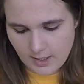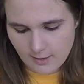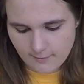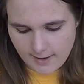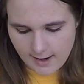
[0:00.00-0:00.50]

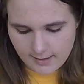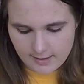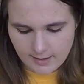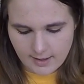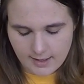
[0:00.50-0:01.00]
A valley
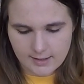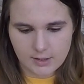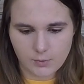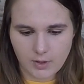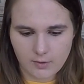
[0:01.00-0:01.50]
line
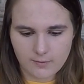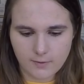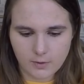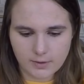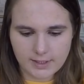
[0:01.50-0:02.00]
is where we
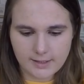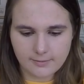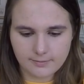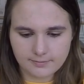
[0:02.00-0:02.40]
fold it